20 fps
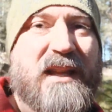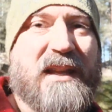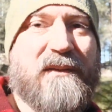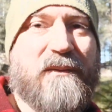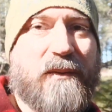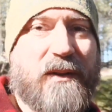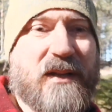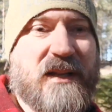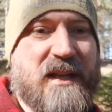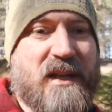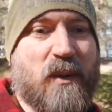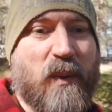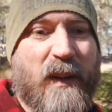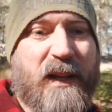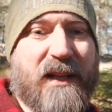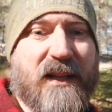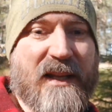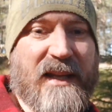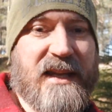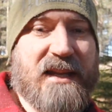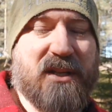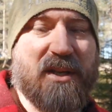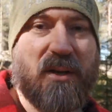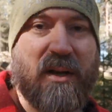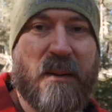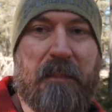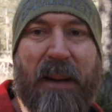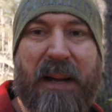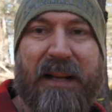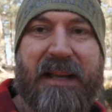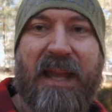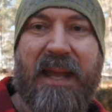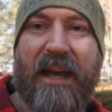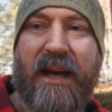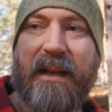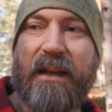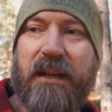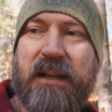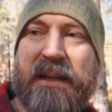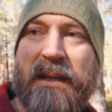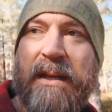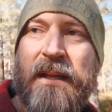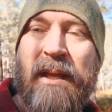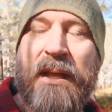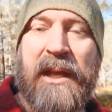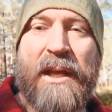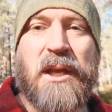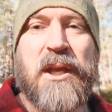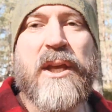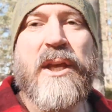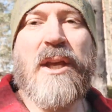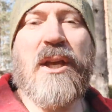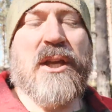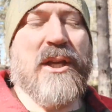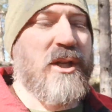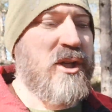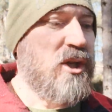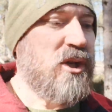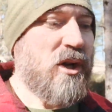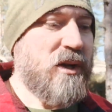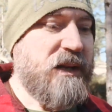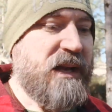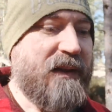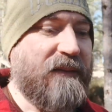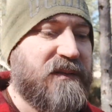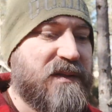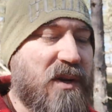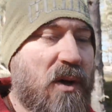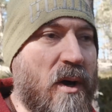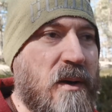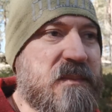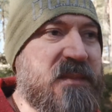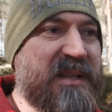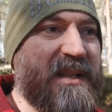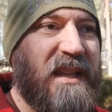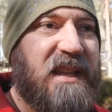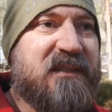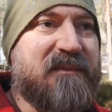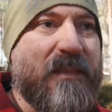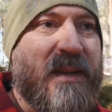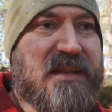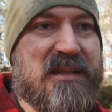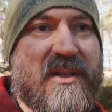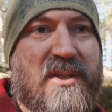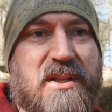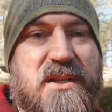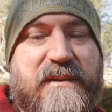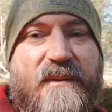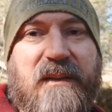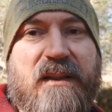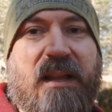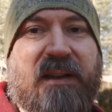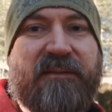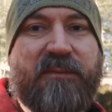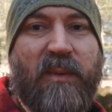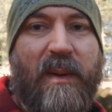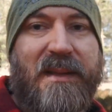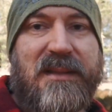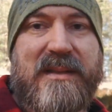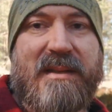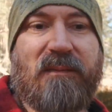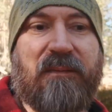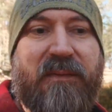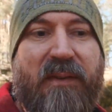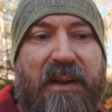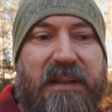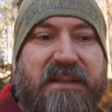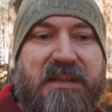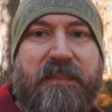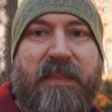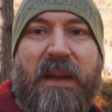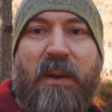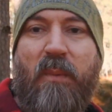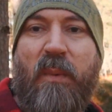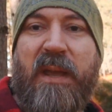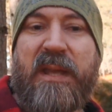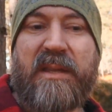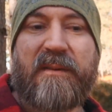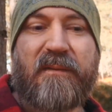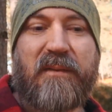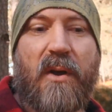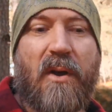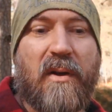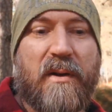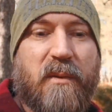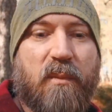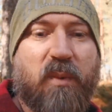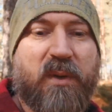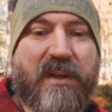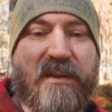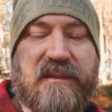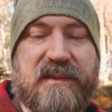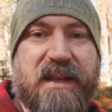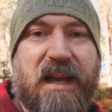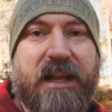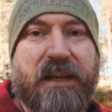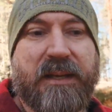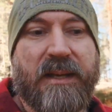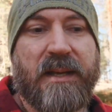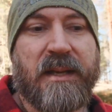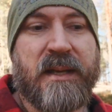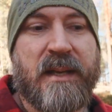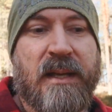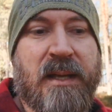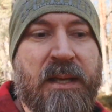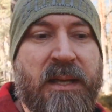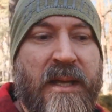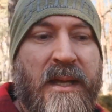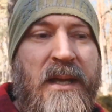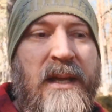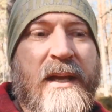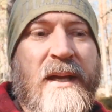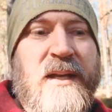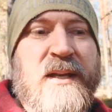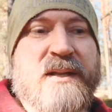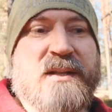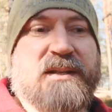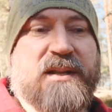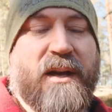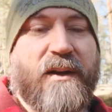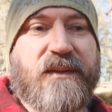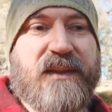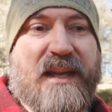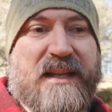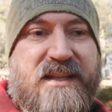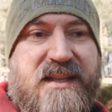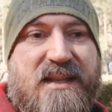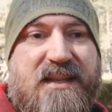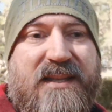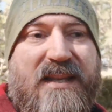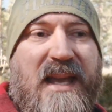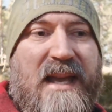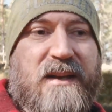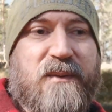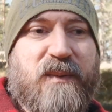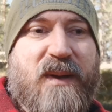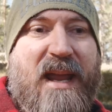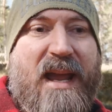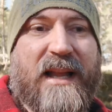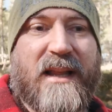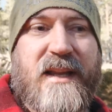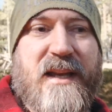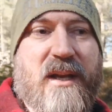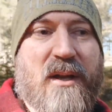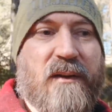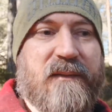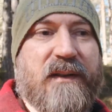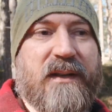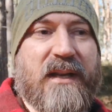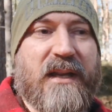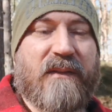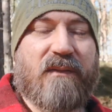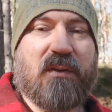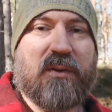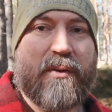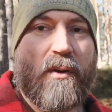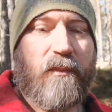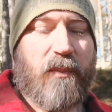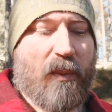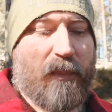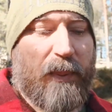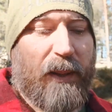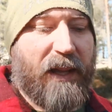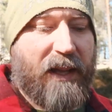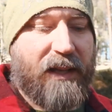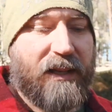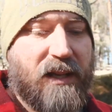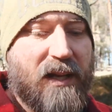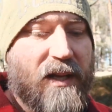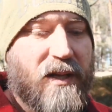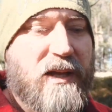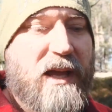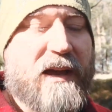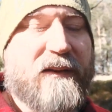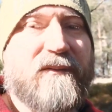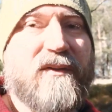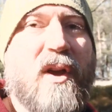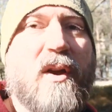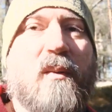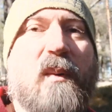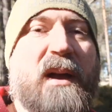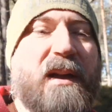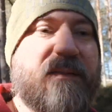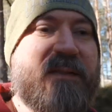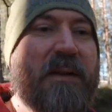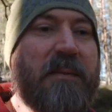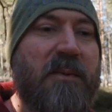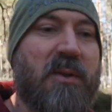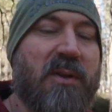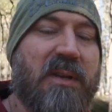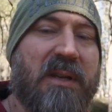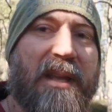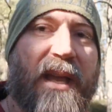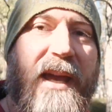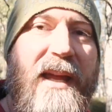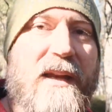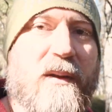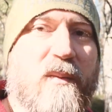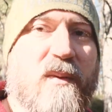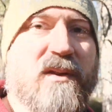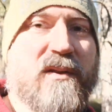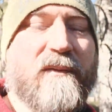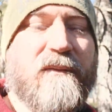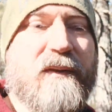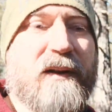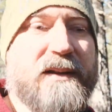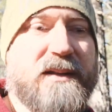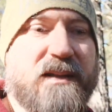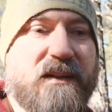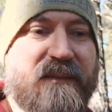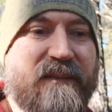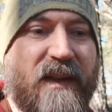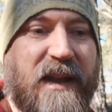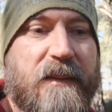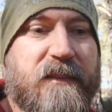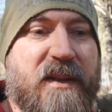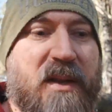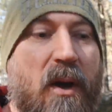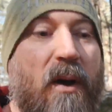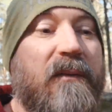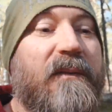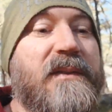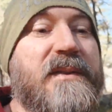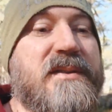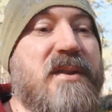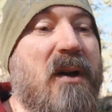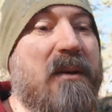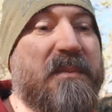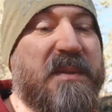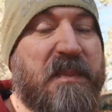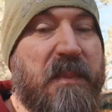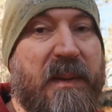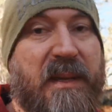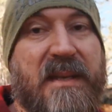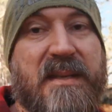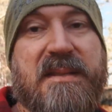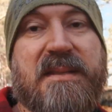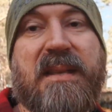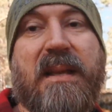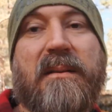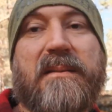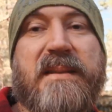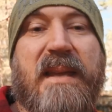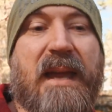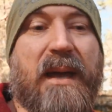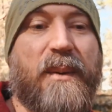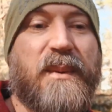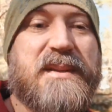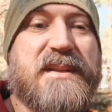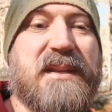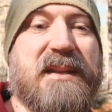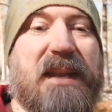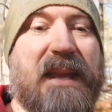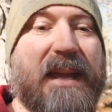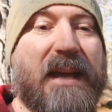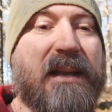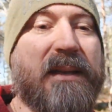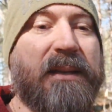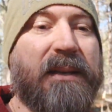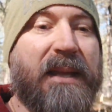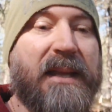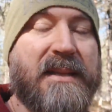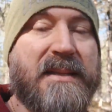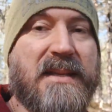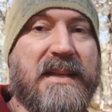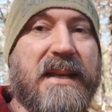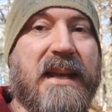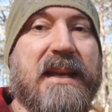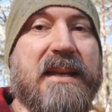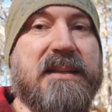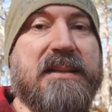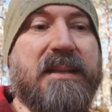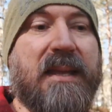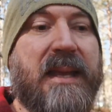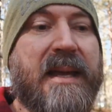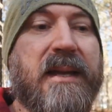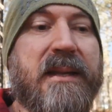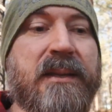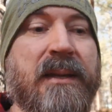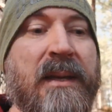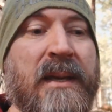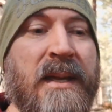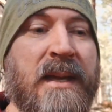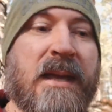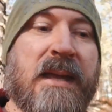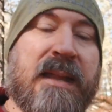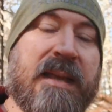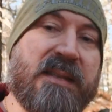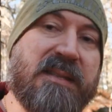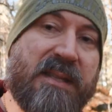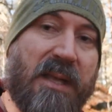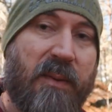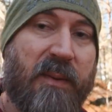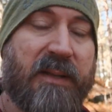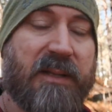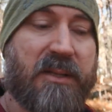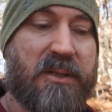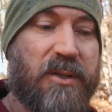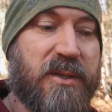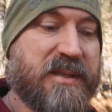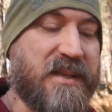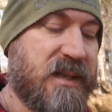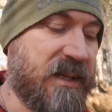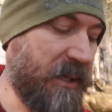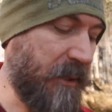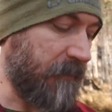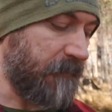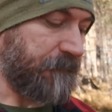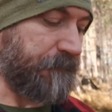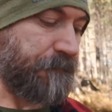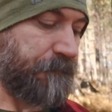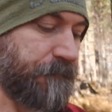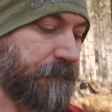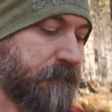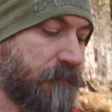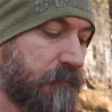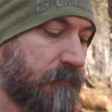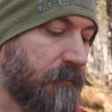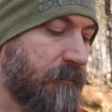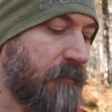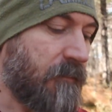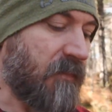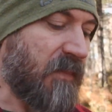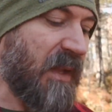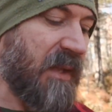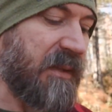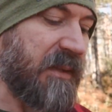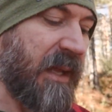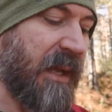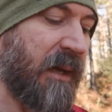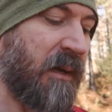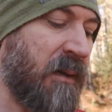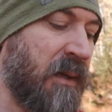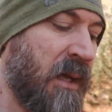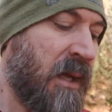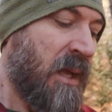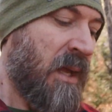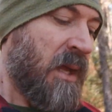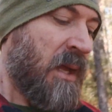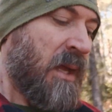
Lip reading: to leave really quickly and you've got to bug out, you don't have time to leave messages for loved ones and friends about where you've gone and what you've done. So that's the sad reality of it. If you're not prepared, you have no way of communicating with your friends and family, oftentimes because cell towers are down, internet is down, there's no electricity. Now,